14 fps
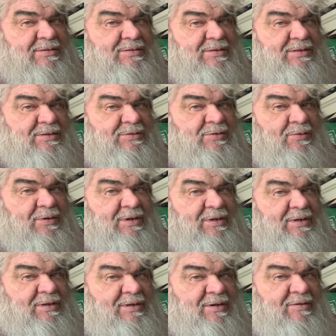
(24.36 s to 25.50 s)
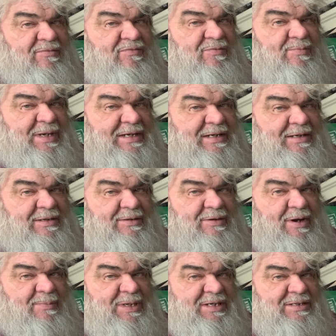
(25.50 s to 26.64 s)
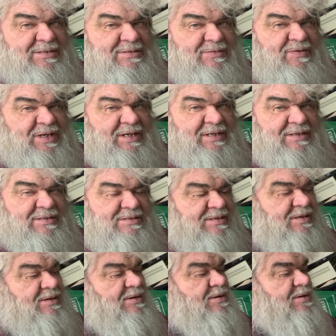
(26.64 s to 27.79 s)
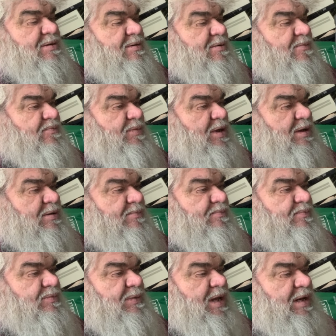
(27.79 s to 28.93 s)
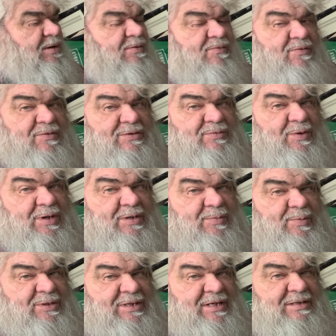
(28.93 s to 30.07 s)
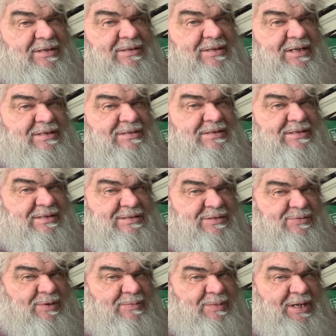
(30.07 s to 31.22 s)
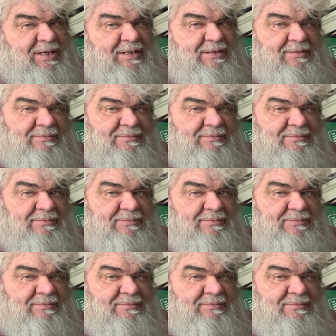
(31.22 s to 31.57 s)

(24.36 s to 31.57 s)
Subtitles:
to the chore of making copies of things that you, of course, wanted to protect in case the discs went bad.